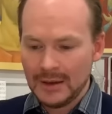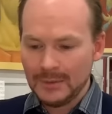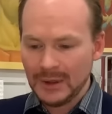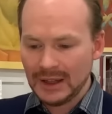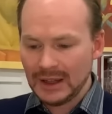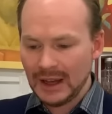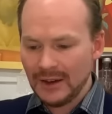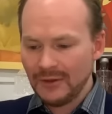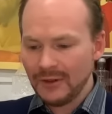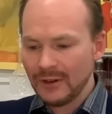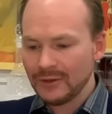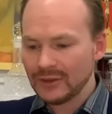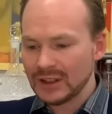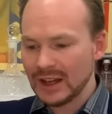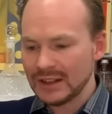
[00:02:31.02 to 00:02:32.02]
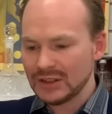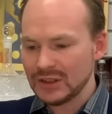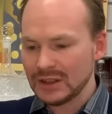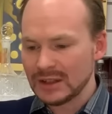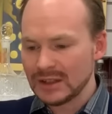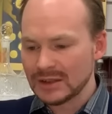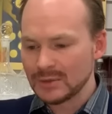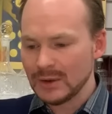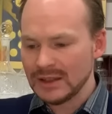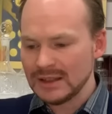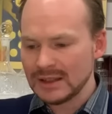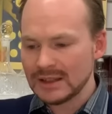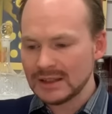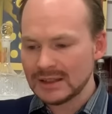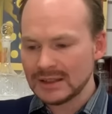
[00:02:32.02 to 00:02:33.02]
Be careful of touching this. Once
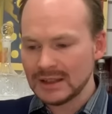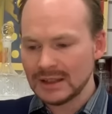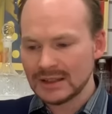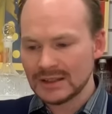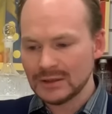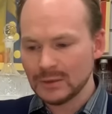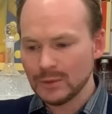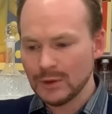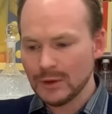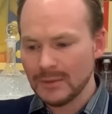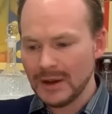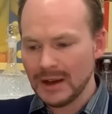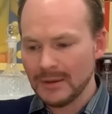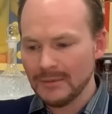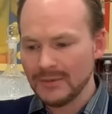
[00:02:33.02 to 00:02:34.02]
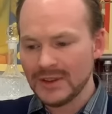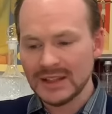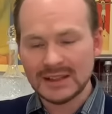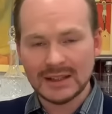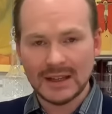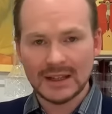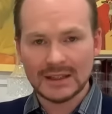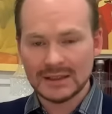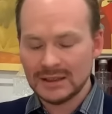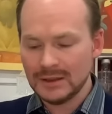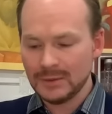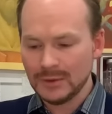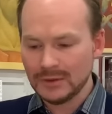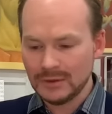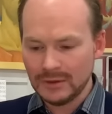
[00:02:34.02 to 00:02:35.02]
this starts to warm up,
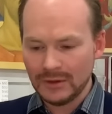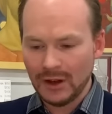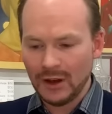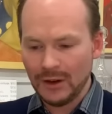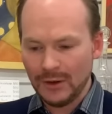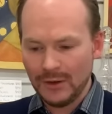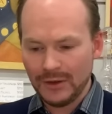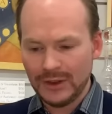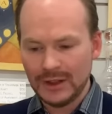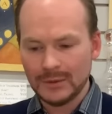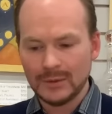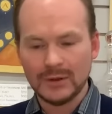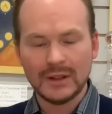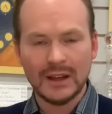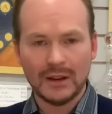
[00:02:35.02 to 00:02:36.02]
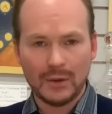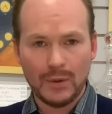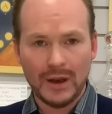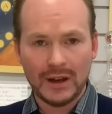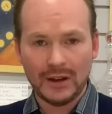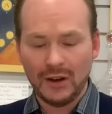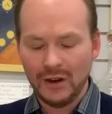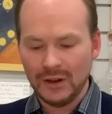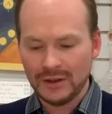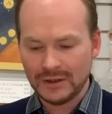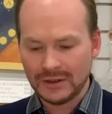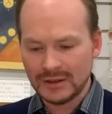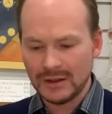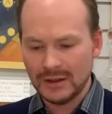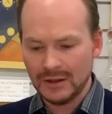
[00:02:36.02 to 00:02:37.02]
the whole thing will get quite hot,
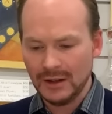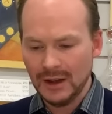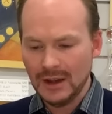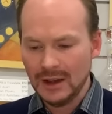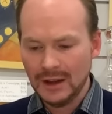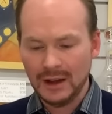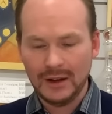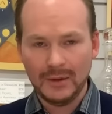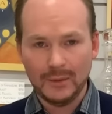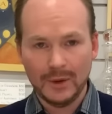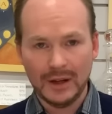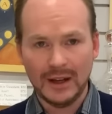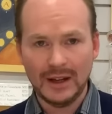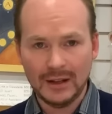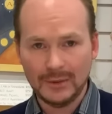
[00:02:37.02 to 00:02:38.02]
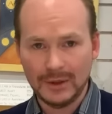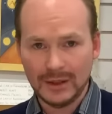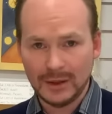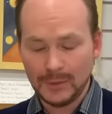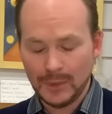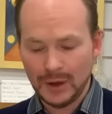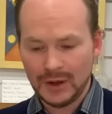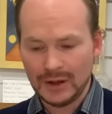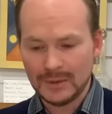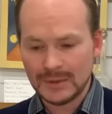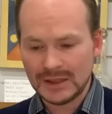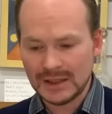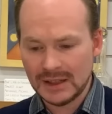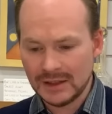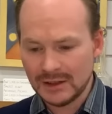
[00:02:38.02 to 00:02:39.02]
so I don't want anyone to burn
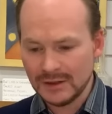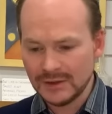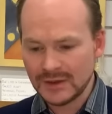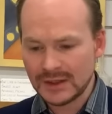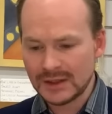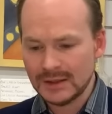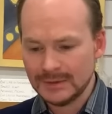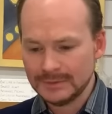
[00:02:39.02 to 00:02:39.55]
themselves.